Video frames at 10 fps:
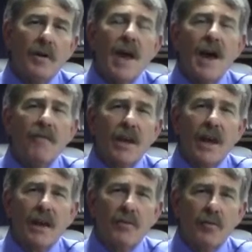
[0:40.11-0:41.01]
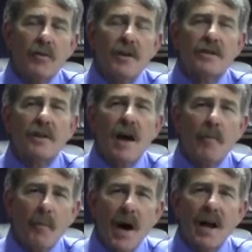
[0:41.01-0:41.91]
navigate through this
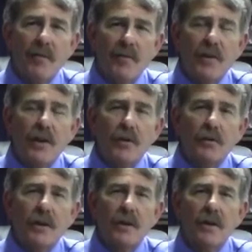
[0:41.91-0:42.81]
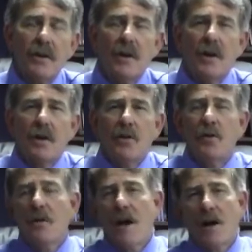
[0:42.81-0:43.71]
minefield,
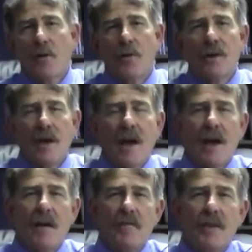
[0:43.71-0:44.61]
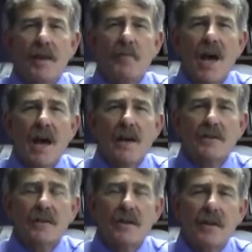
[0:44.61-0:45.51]
you're not going to have the
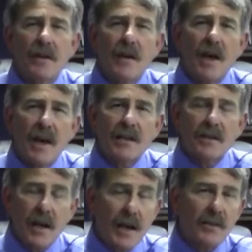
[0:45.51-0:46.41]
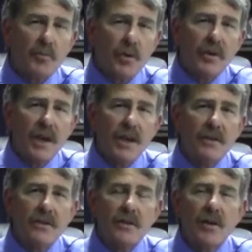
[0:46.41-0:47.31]
past
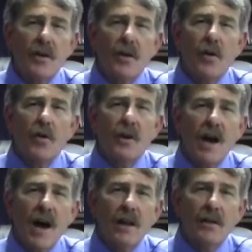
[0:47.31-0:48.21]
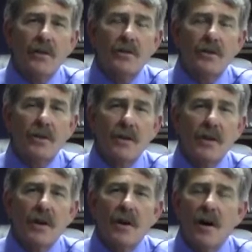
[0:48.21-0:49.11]
expertise or knowledge
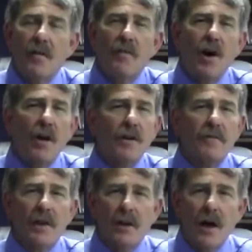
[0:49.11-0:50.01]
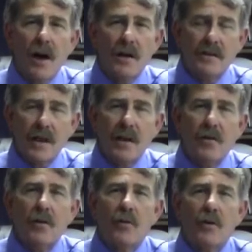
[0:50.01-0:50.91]
of all of the laws that
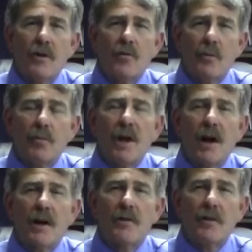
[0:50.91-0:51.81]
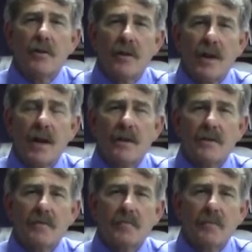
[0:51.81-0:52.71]
are going to apply to your case.